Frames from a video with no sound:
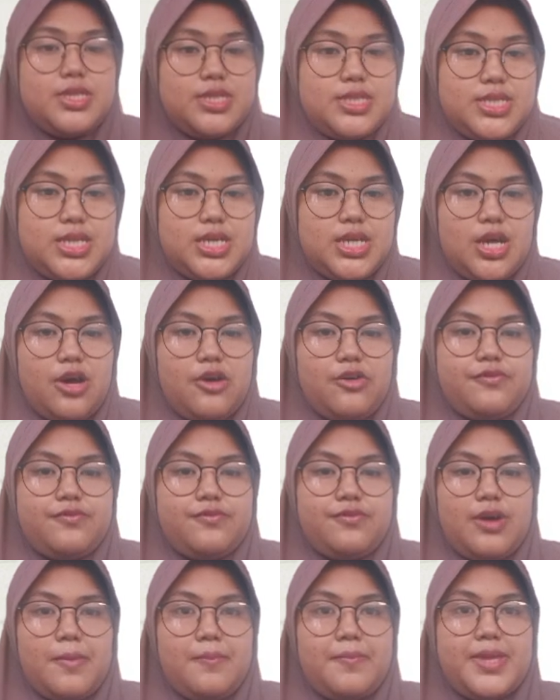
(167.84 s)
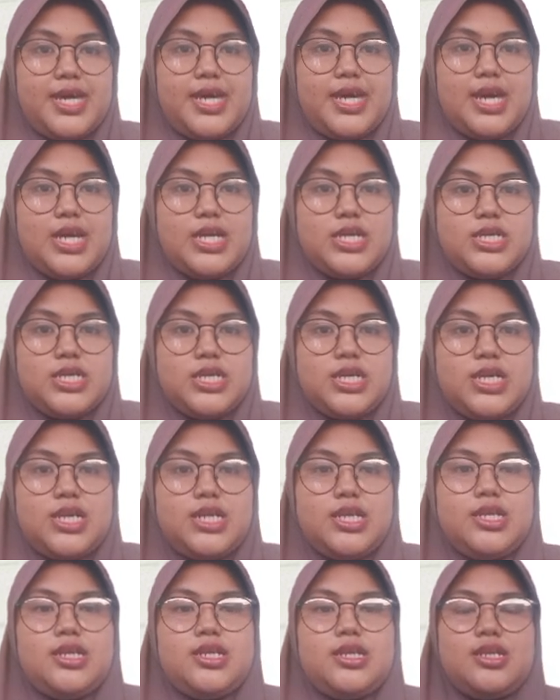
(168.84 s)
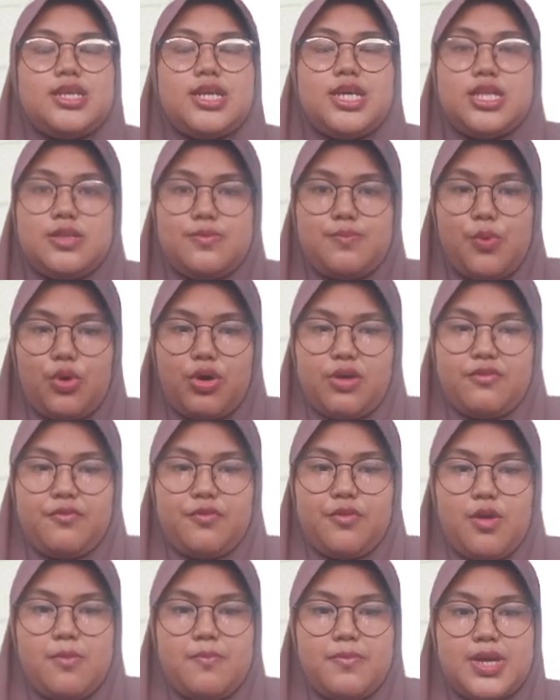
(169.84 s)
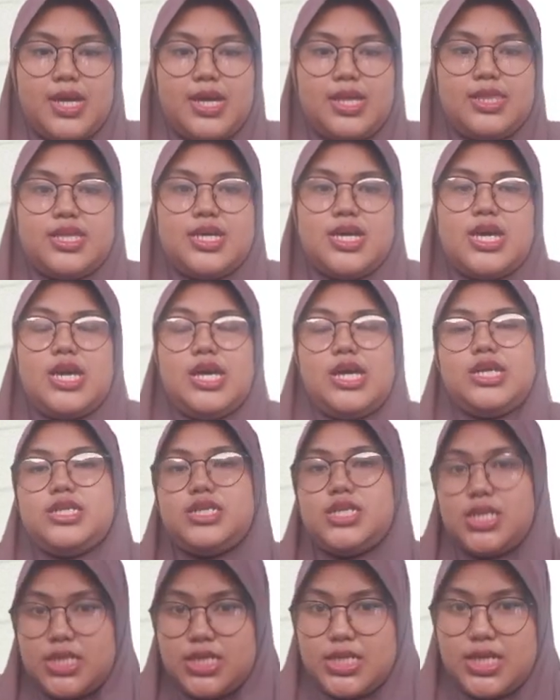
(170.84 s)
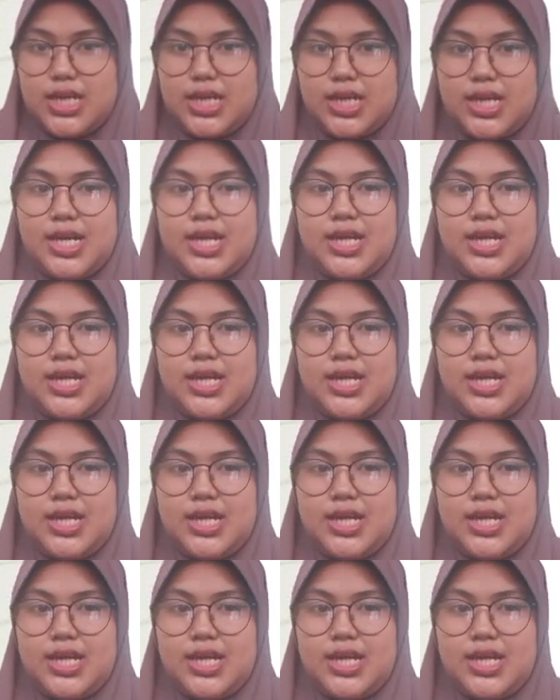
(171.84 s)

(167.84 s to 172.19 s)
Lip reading: T of application in spoken form is enriching